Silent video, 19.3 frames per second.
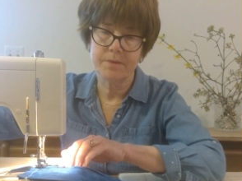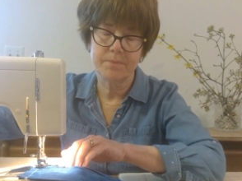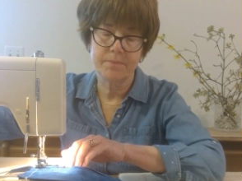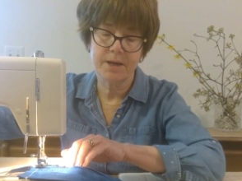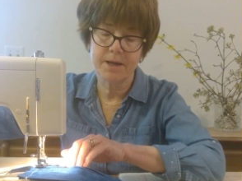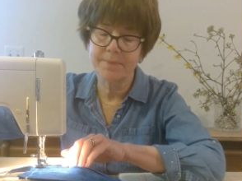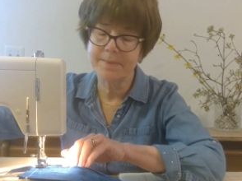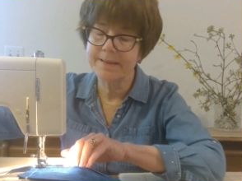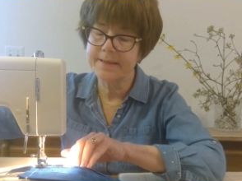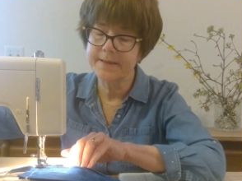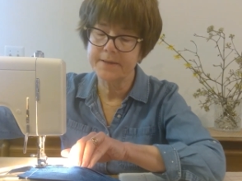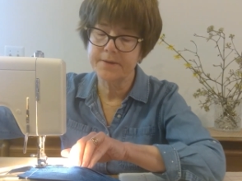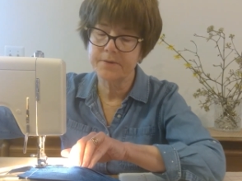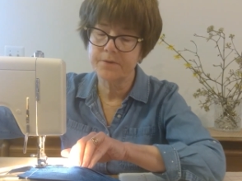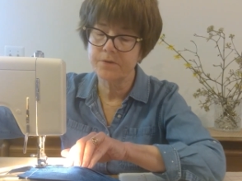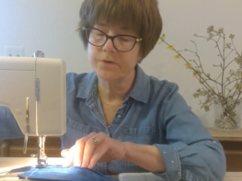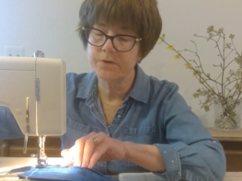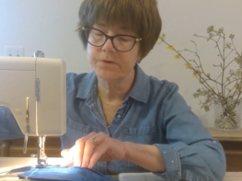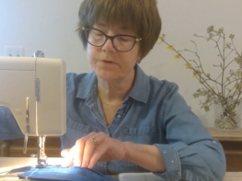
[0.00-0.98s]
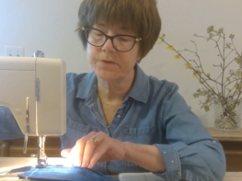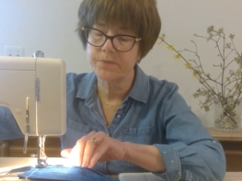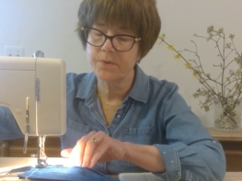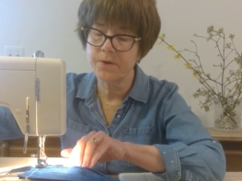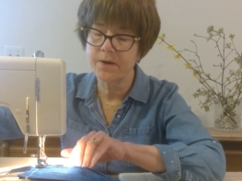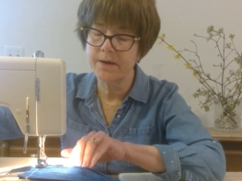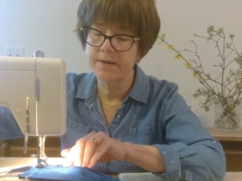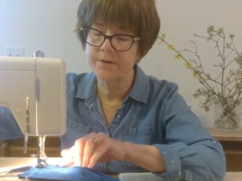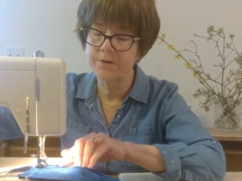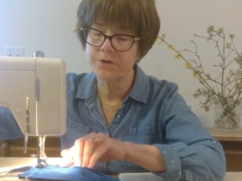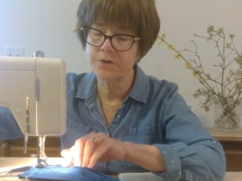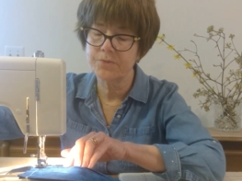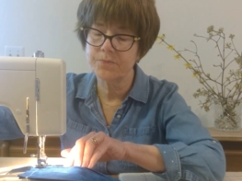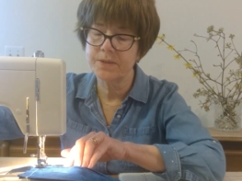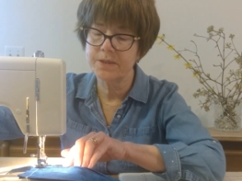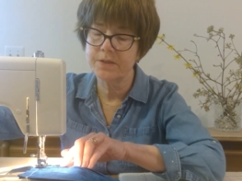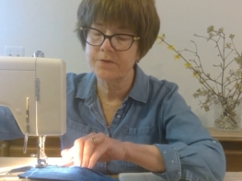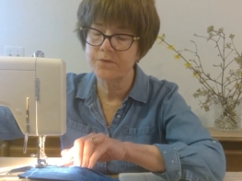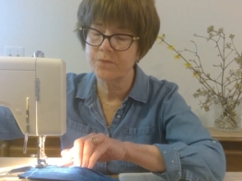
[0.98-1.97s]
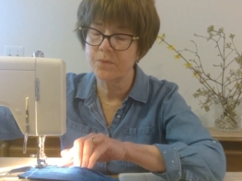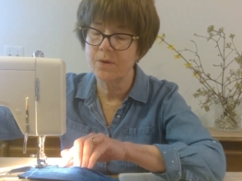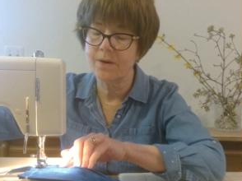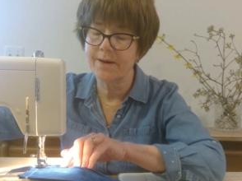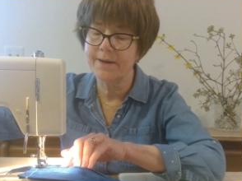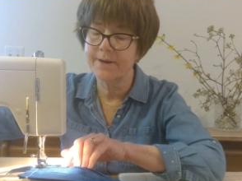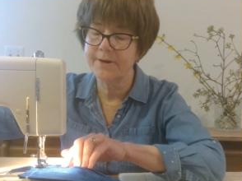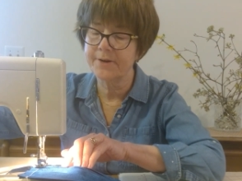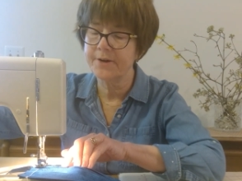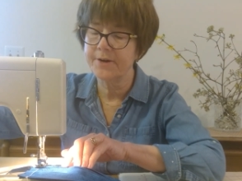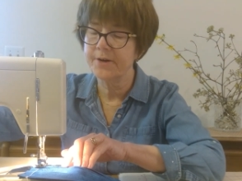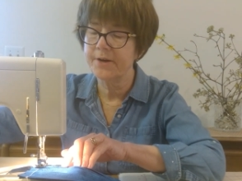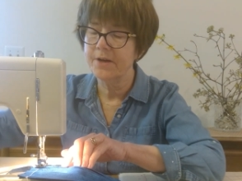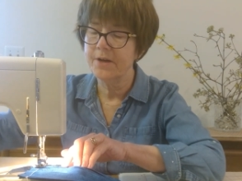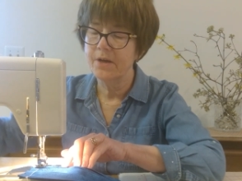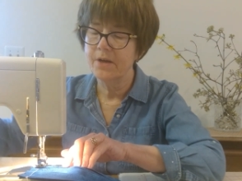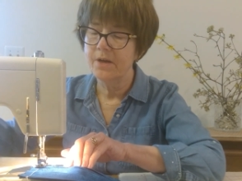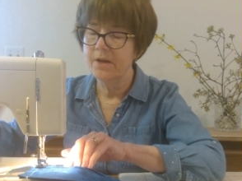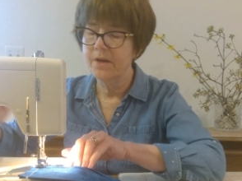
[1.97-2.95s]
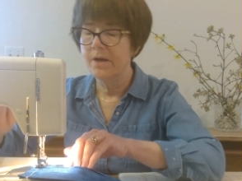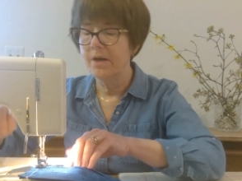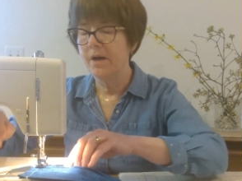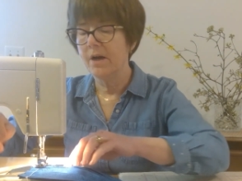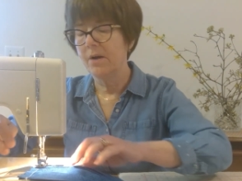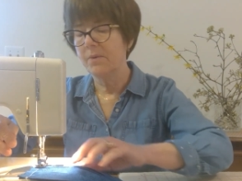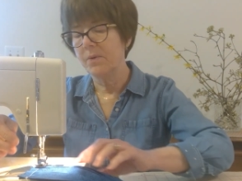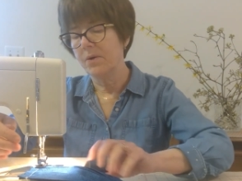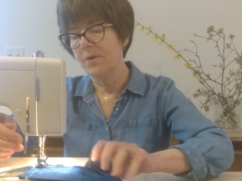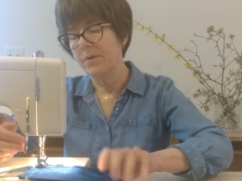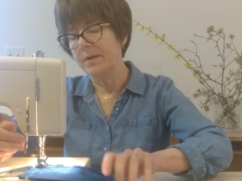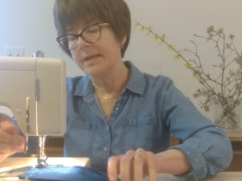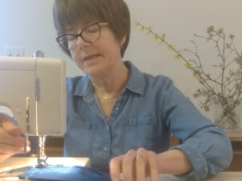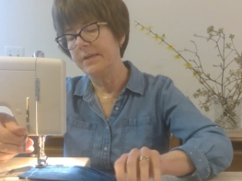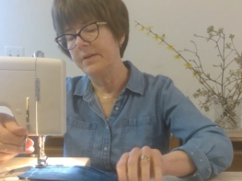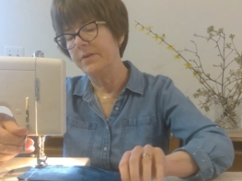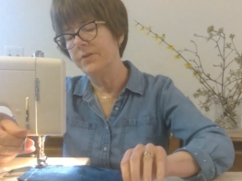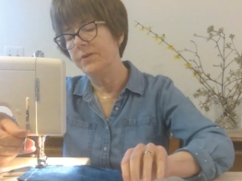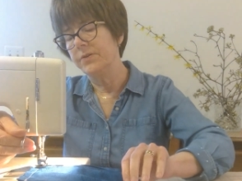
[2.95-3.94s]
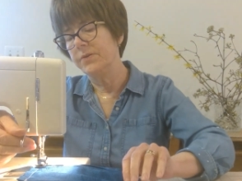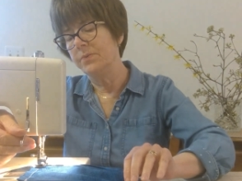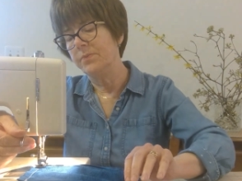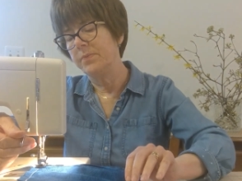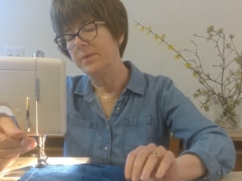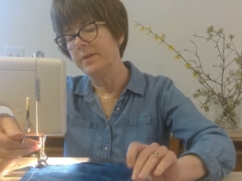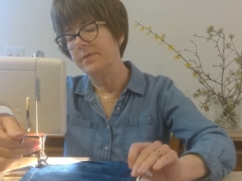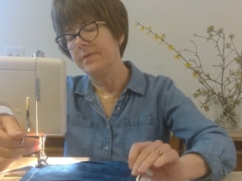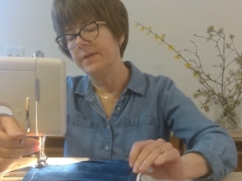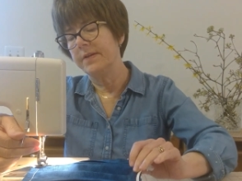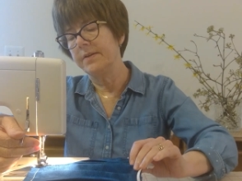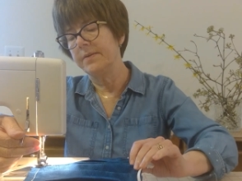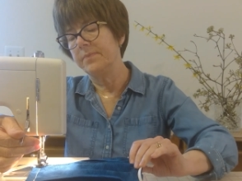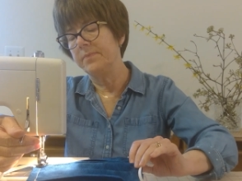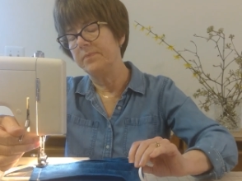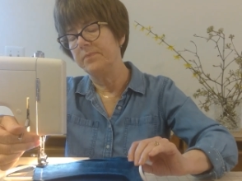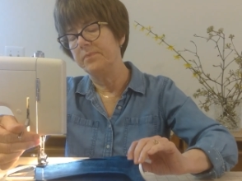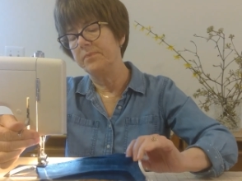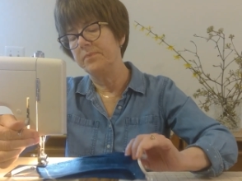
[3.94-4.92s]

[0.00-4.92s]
pipe cleaner, or as wide as your piece of wire, I'm going to pivot,